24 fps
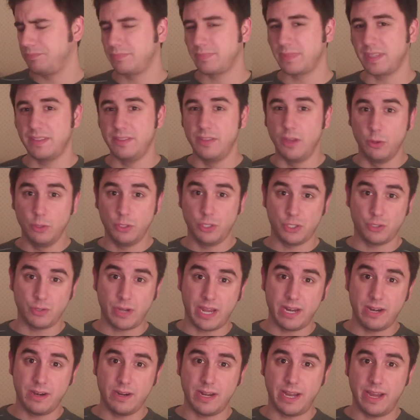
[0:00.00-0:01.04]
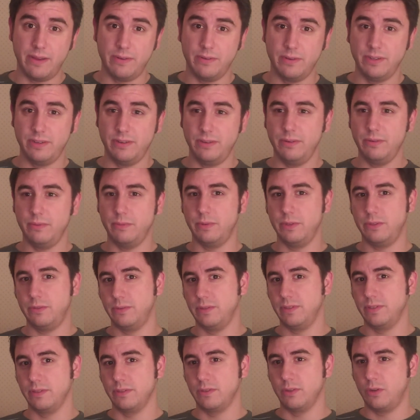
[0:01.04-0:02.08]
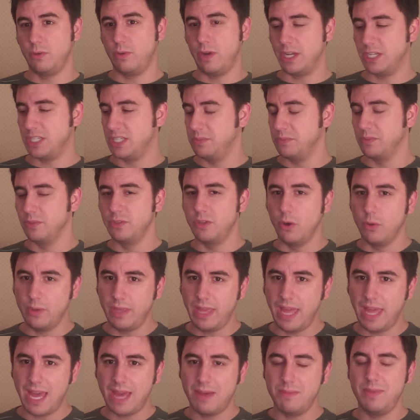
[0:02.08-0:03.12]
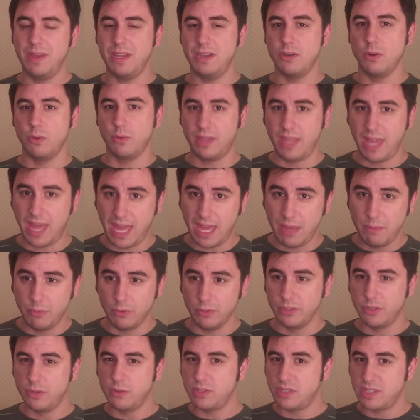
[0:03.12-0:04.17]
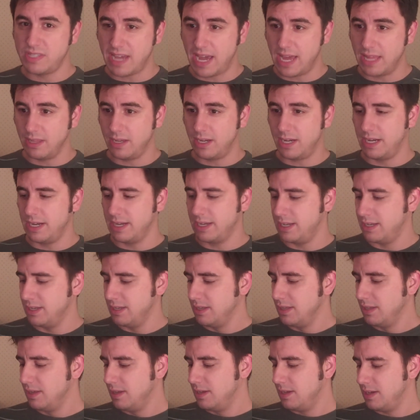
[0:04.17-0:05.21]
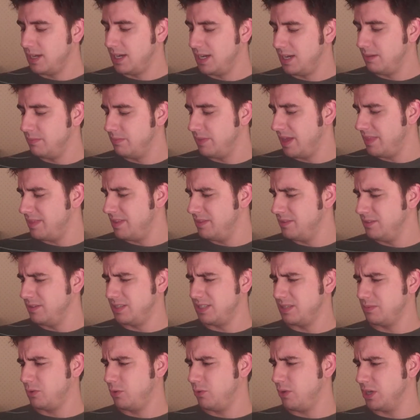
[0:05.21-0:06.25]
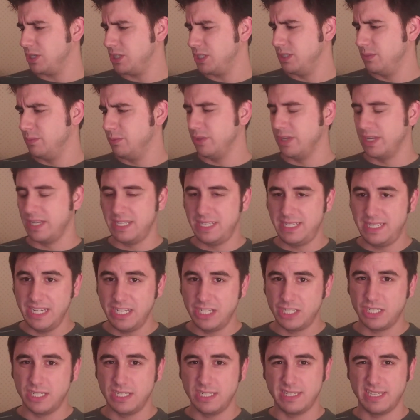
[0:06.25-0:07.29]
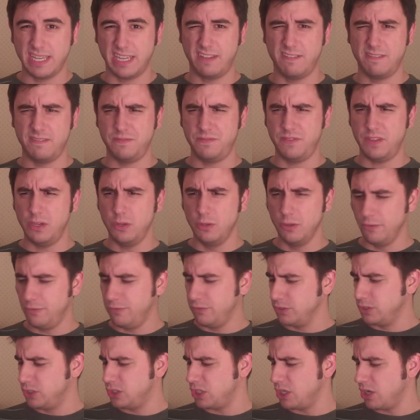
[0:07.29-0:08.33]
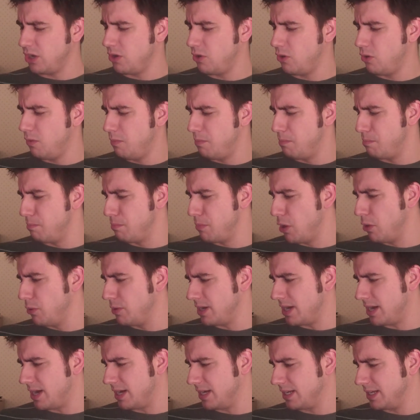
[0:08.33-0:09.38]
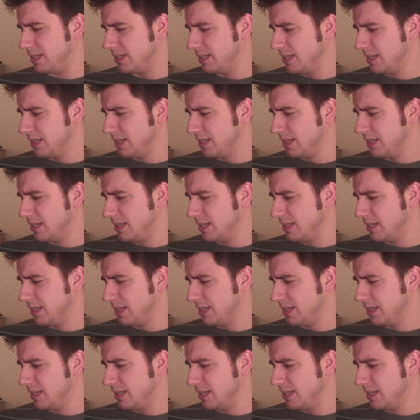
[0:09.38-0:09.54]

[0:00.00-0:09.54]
No Strider Hyrule, which was a little questionable. No Gambit, no Cable, no Psylocke. And then there's some questionable additions like Beautiful Joe, MODOK.